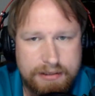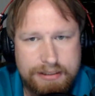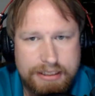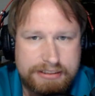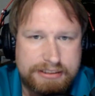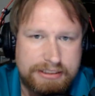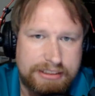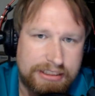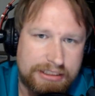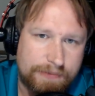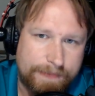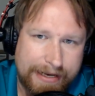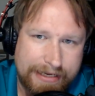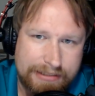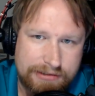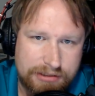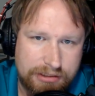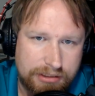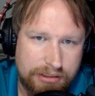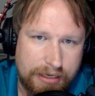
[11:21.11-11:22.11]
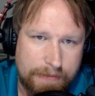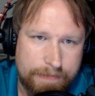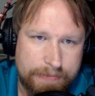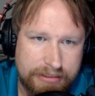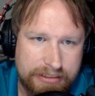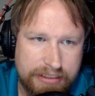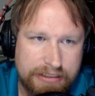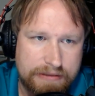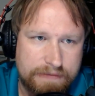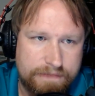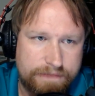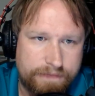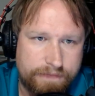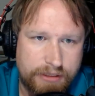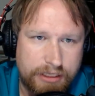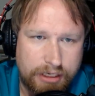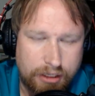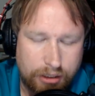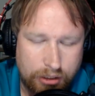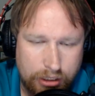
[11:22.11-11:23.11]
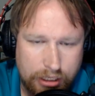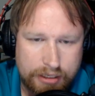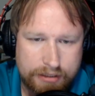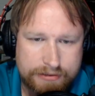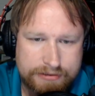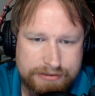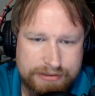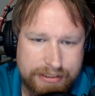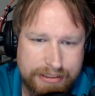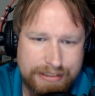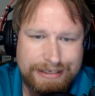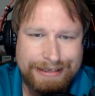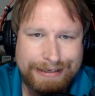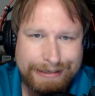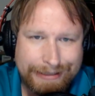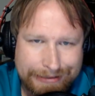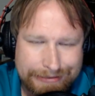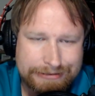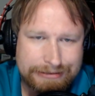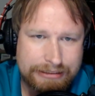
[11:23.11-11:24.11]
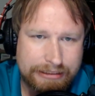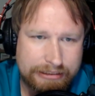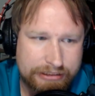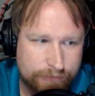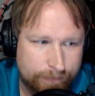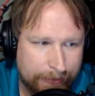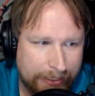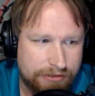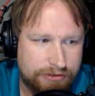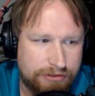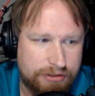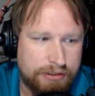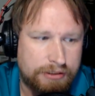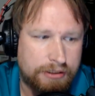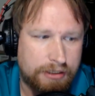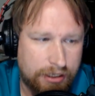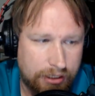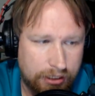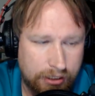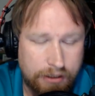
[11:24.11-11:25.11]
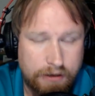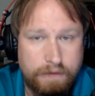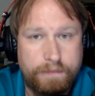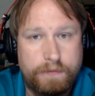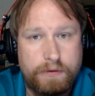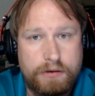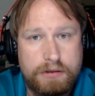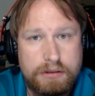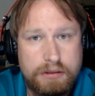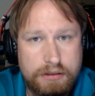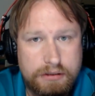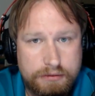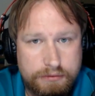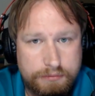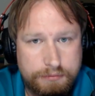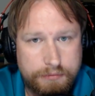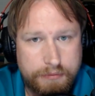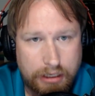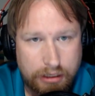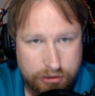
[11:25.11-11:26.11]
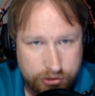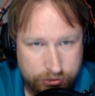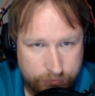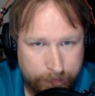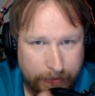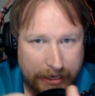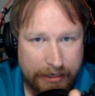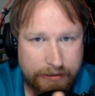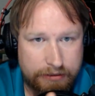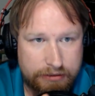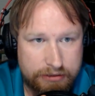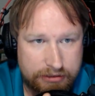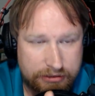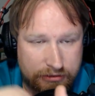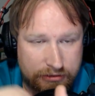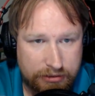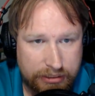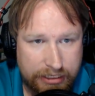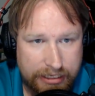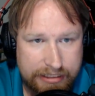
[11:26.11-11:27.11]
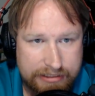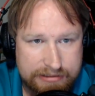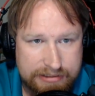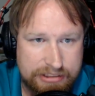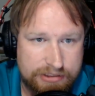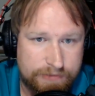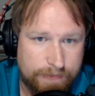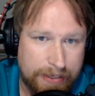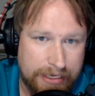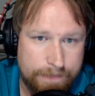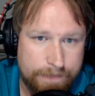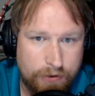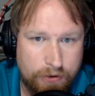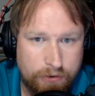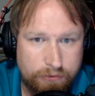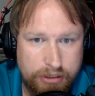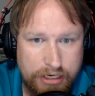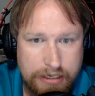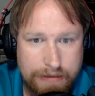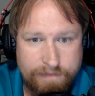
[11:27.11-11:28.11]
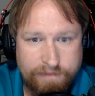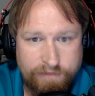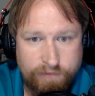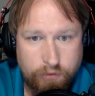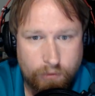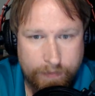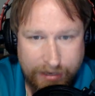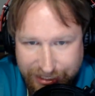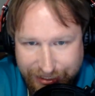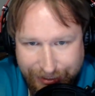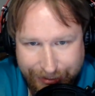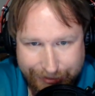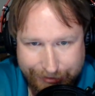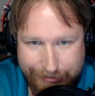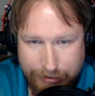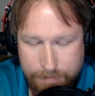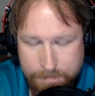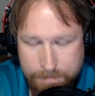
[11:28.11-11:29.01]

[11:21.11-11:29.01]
It's an expansion. I believe, in all honesty, it is an expansion of our spying, the NSA spying program for metadata.